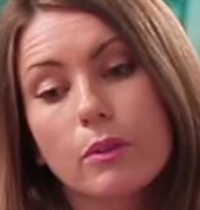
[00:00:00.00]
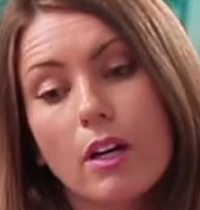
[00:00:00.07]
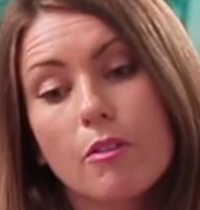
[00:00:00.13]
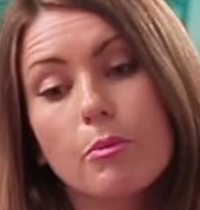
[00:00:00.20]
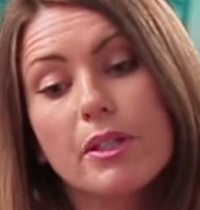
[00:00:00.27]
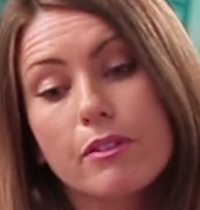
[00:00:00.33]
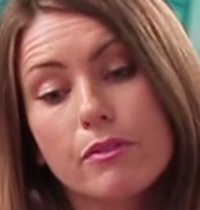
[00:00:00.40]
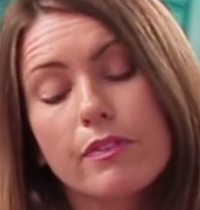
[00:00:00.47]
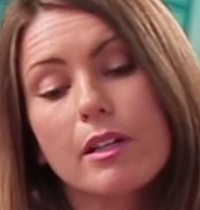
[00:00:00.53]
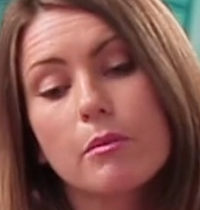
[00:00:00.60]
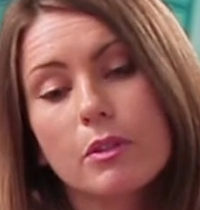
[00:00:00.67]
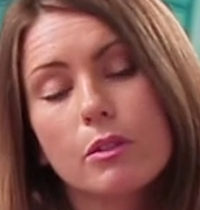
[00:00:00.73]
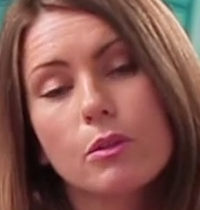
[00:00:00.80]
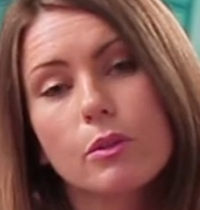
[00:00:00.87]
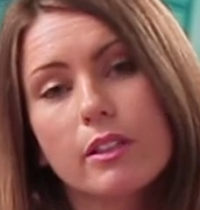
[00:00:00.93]
I've been a
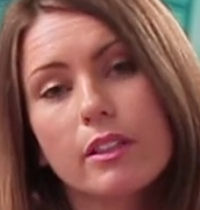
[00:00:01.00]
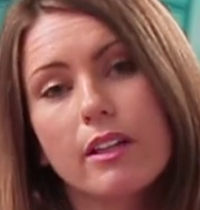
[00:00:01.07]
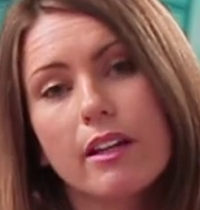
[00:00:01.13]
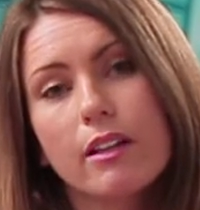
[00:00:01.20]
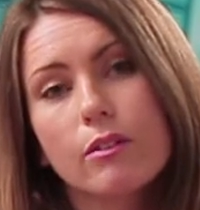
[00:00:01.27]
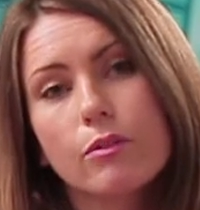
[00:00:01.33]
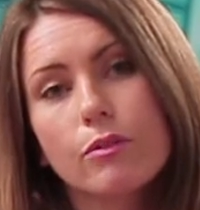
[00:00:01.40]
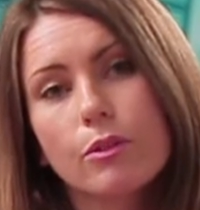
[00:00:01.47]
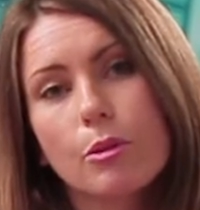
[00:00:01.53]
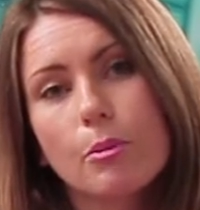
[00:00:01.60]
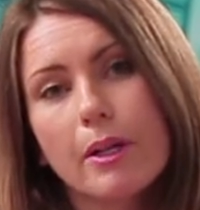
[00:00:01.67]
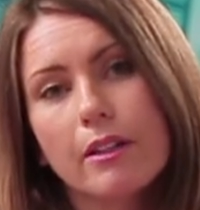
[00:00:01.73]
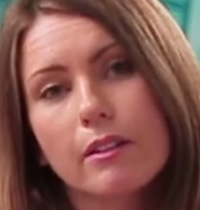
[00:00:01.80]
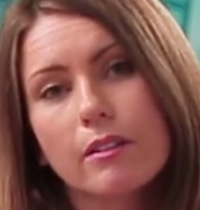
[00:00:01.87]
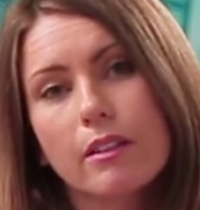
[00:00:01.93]
family lawyer now for
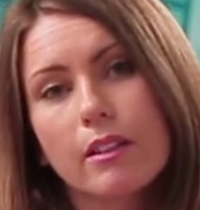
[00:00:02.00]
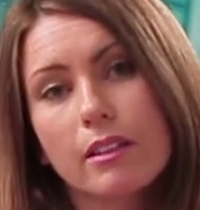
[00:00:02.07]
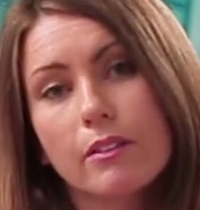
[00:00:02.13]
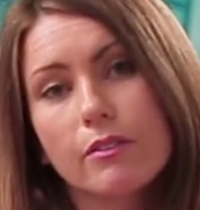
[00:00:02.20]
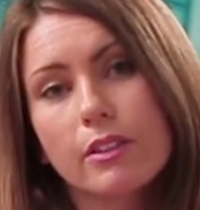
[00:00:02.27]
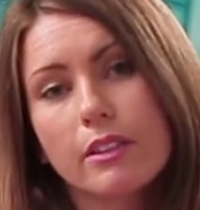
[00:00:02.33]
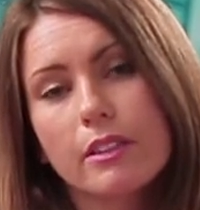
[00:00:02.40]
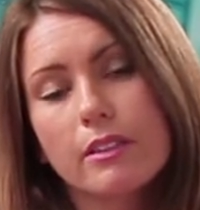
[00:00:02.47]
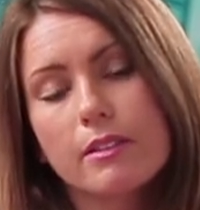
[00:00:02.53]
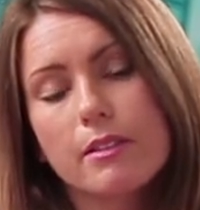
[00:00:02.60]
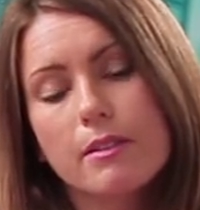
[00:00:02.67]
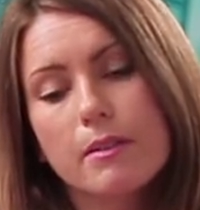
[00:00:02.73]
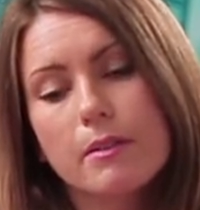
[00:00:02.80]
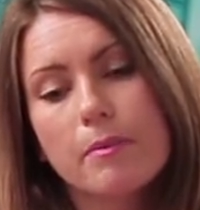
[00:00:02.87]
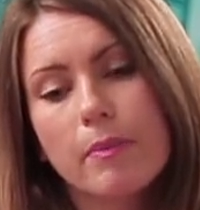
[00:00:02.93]
about 11
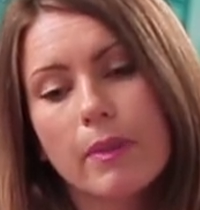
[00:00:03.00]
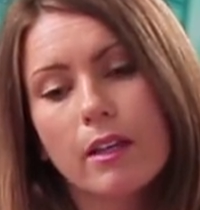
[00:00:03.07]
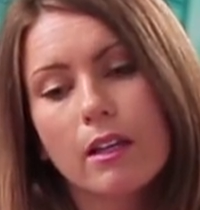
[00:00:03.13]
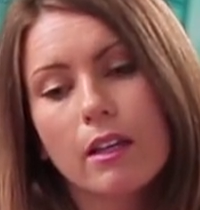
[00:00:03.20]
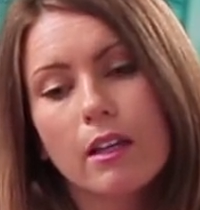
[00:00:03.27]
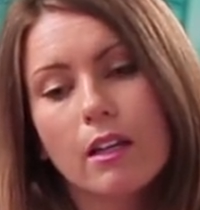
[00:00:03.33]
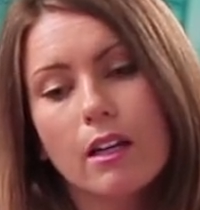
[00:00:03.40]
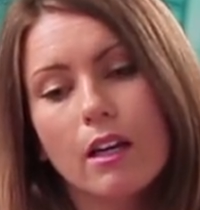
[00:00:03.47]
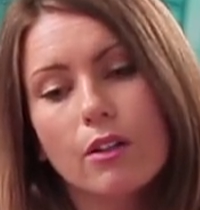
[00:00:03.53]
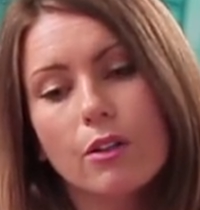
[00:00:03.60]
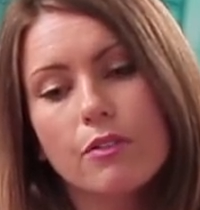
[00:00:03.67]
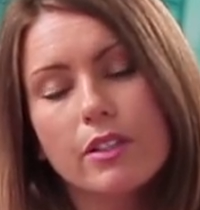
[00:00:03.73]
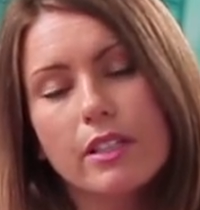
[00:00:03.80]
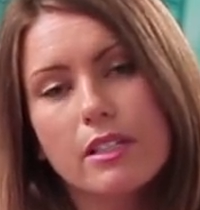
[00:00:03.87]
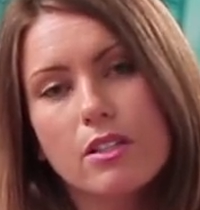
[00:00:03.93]
years. And
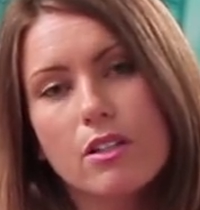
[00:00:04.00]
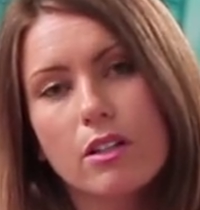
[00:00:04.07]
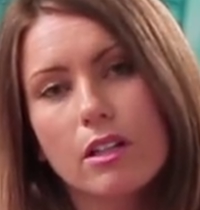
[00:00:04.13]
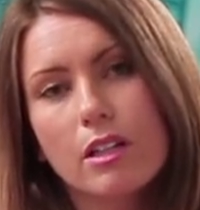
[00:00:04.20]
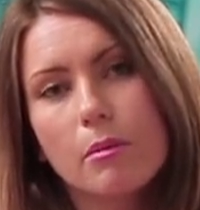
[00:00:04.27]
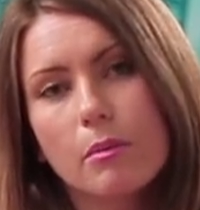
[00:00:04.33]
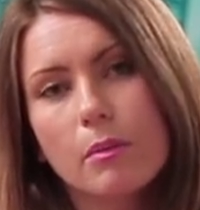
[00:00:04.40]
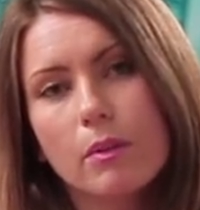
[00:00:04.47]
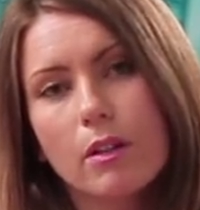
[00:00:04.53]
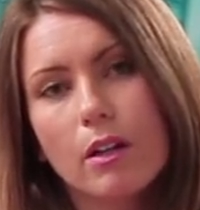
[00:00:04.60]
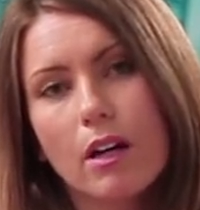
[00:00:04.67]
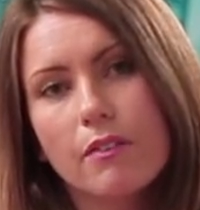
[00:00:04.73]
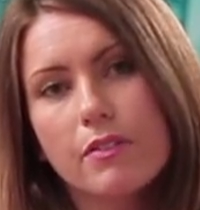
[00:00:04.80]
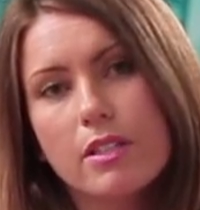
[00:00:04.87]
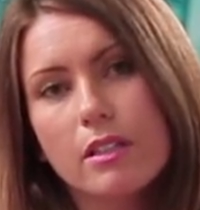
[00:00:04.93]
over that time,
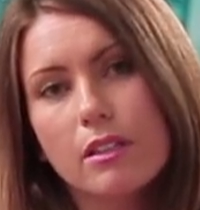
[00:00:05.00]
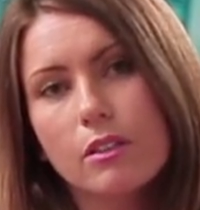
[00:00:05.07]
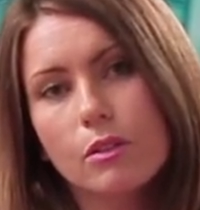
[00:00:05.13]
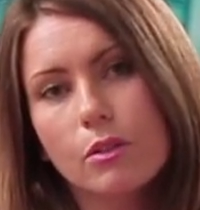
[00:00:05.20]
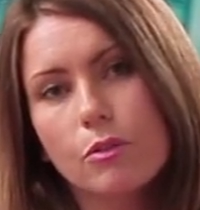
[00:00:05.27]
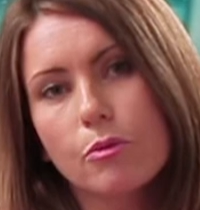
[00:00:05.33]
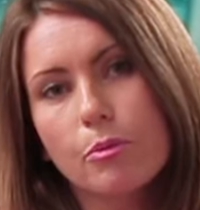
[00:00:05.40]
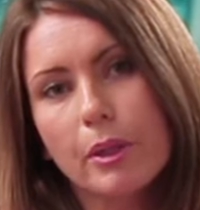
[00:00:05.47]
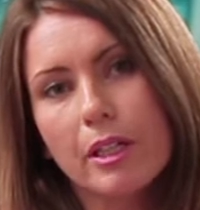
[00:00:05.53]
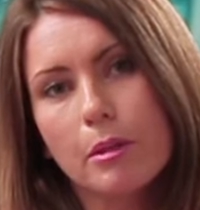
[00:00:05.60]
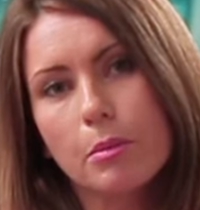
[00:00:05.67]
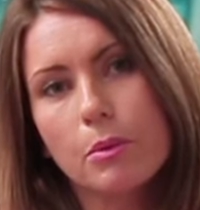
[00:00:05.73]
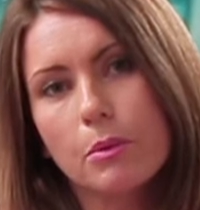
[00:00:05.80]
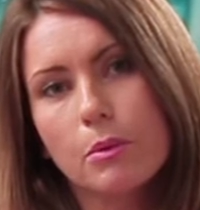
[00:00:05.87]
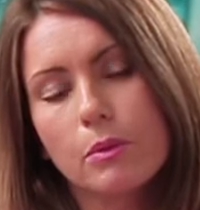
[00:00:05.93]
I've seen a lot of
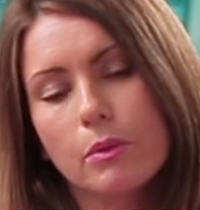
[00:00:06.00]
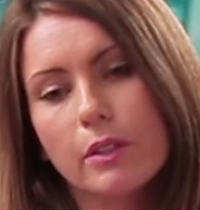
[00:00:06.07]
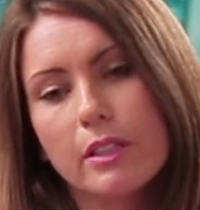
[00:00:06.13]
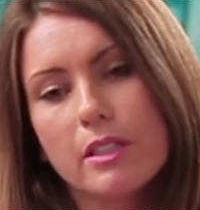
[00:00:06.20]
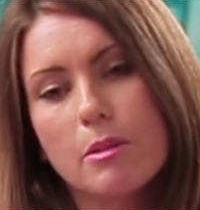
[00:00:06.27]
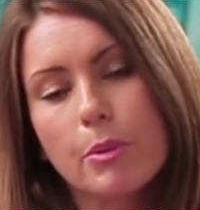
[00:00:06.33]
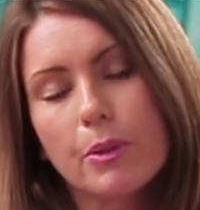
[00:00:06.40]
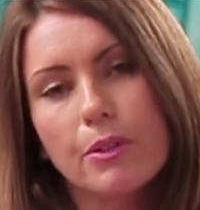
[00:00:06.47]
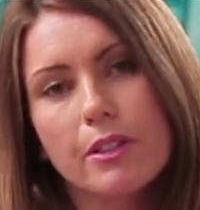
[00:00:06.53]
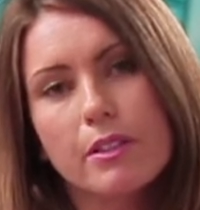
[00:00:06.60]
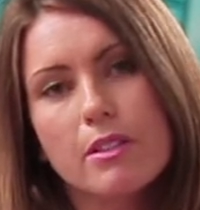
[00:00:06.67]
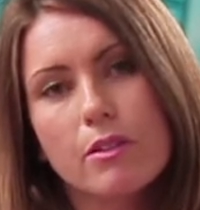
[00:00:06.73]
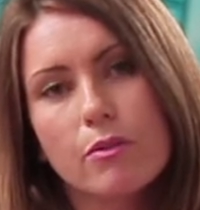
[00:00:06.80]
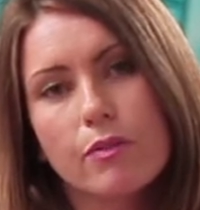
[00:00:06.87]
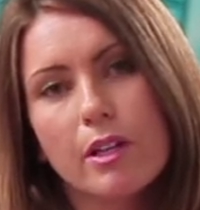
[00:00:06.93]
people
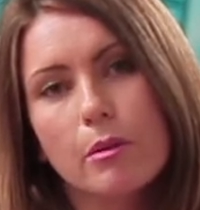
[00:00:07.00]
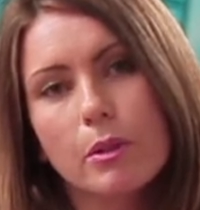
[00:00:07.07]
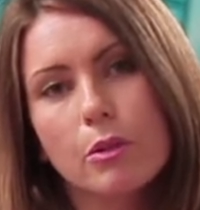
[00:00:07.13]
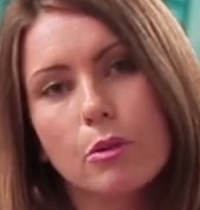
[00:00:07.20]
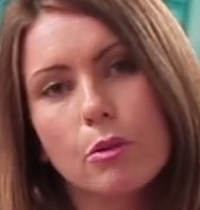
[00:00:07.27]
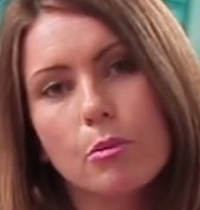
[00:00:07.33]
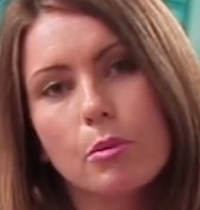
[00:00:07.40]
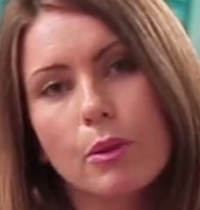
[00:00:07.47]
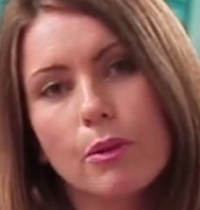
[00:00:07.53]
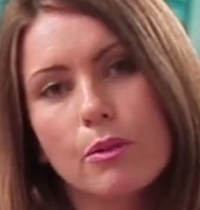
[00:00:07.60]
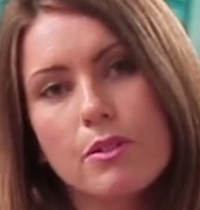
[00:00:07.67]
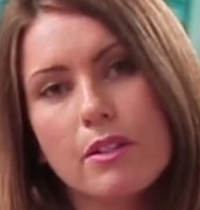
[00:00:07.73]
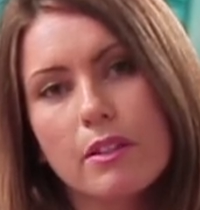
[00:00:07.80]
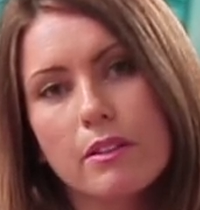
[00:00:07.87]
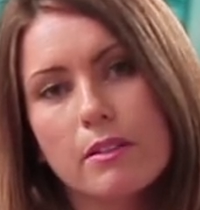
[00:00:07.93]
experience the family court
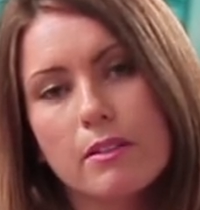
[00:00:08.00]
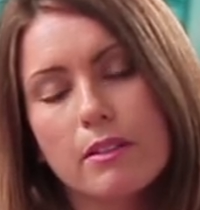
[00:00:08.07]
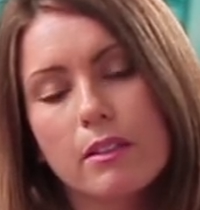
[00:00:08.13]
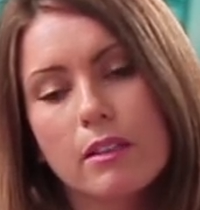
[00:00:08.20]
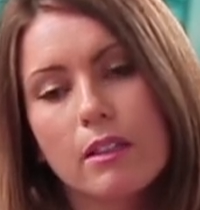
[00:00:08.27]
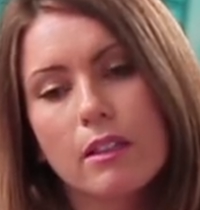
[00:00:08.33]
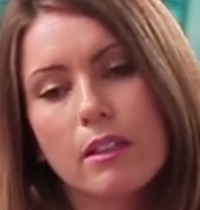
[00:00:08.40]
process.